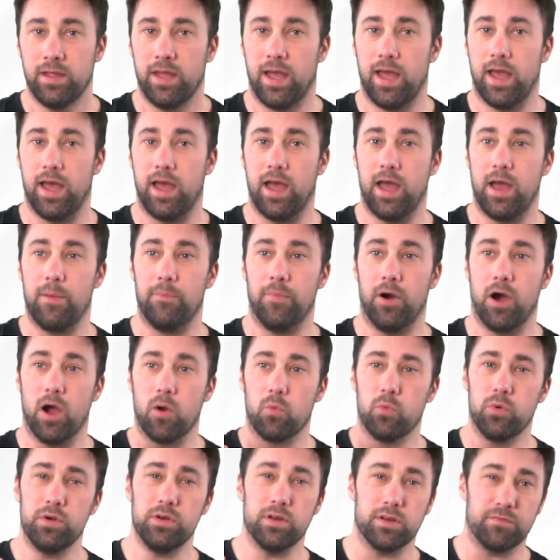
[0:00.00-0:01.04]
I
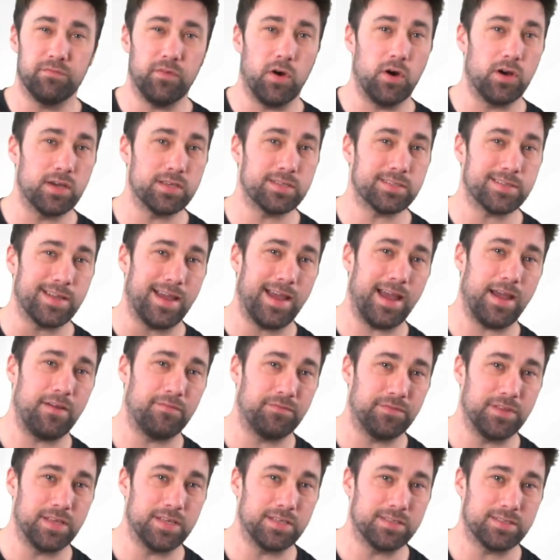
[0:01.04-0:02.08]
wouldn't advise to
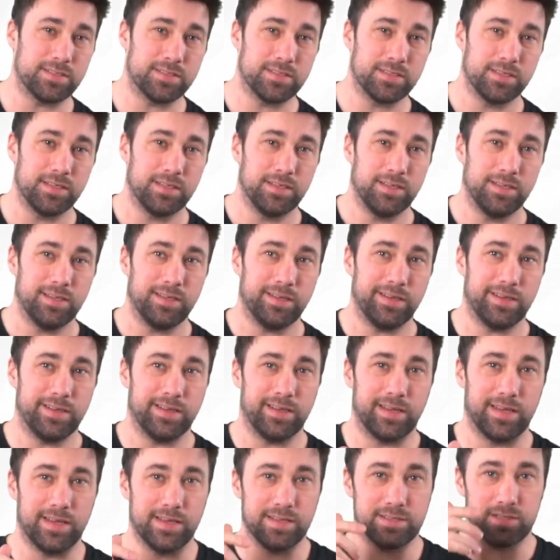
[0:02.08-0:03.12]
have this
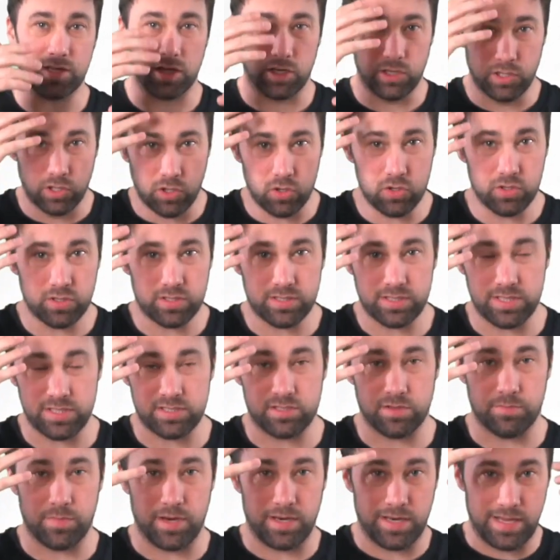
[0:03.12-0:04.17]
as a long
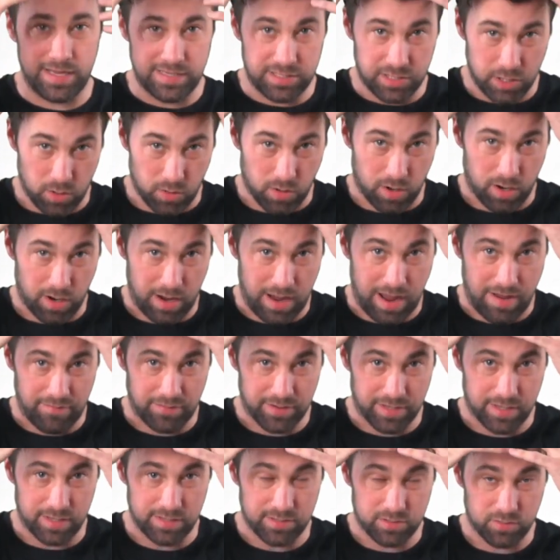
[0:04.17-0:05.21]
system unless you are
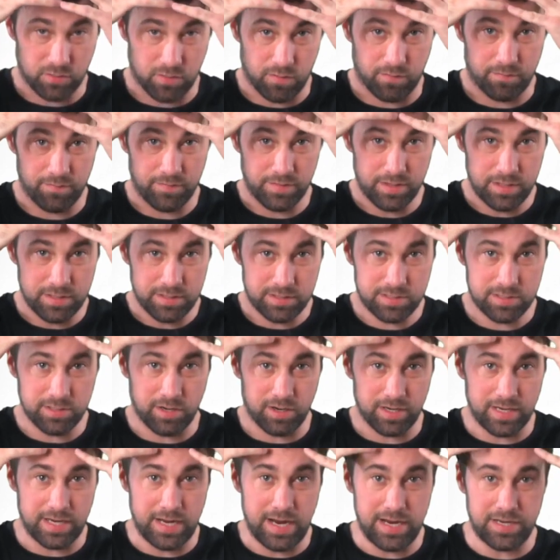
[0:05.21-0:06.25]
having it sort of
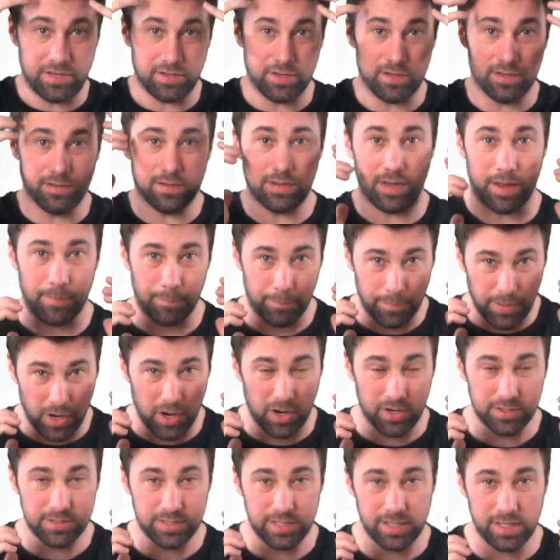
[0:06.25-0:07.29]
slightly hidden and
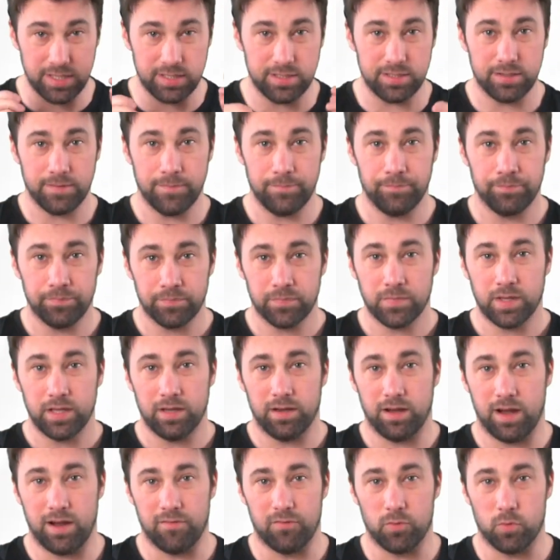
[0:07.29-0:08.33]
parted.
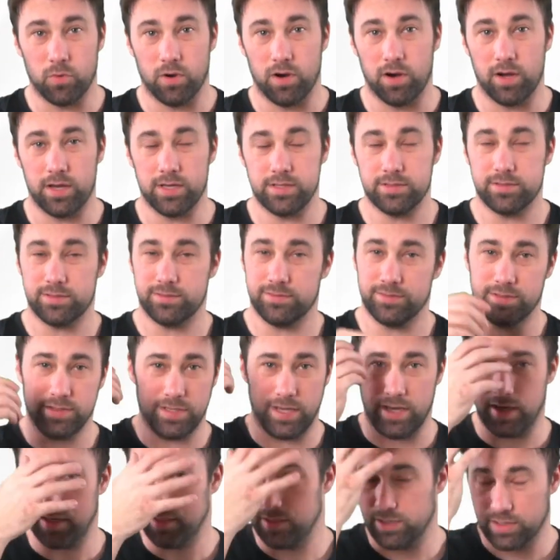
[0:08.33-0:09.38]
Otherwise,
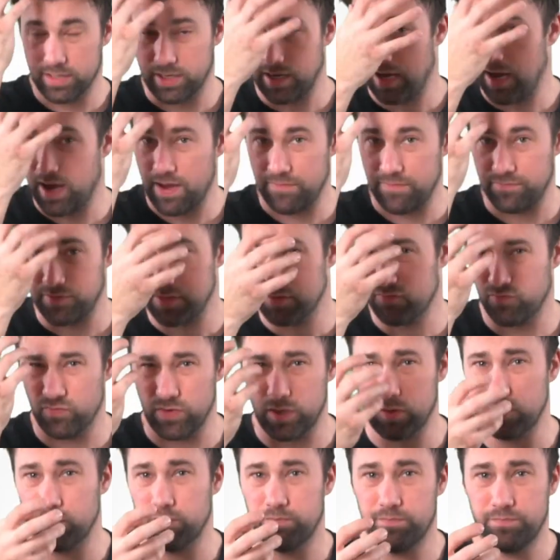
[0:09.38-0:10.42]
yeah, you're going to have this
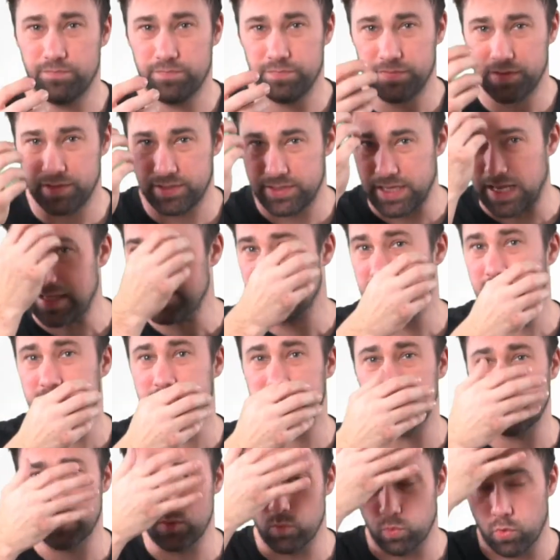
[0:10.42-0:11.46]
real
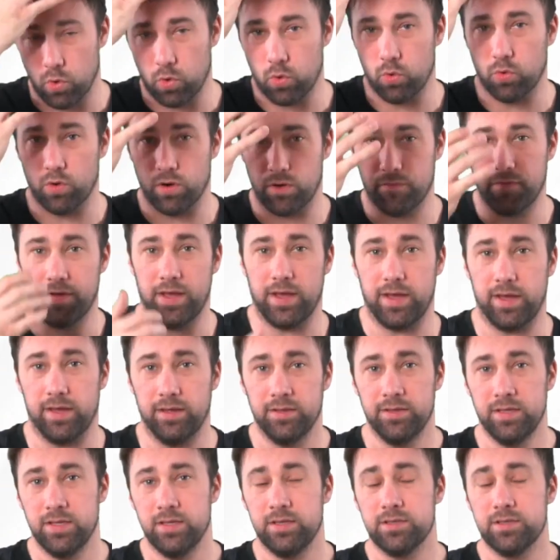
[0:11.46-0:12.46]
density wall of hair.